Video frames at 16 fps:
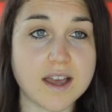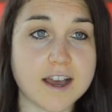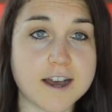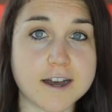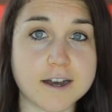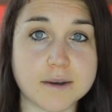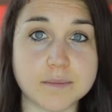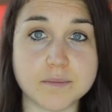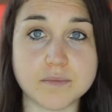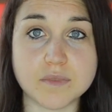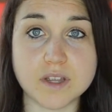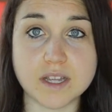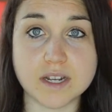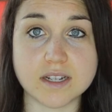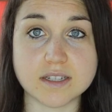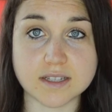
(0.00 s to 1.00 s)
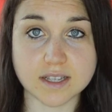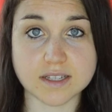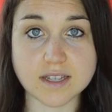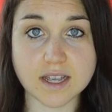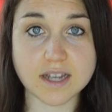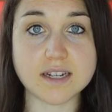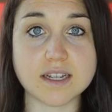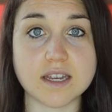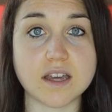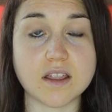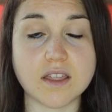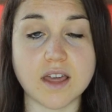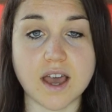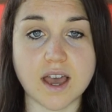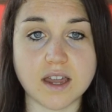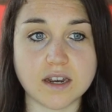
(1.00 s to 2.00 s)
um, it is this idea
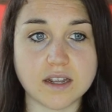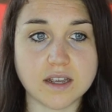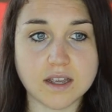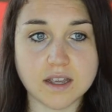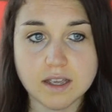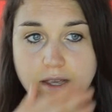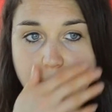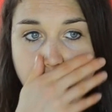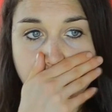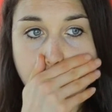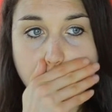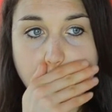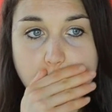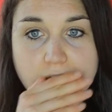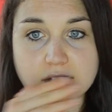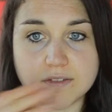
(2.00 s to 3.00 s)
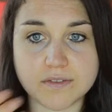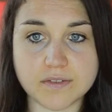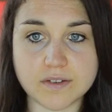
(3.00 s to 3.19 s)
that if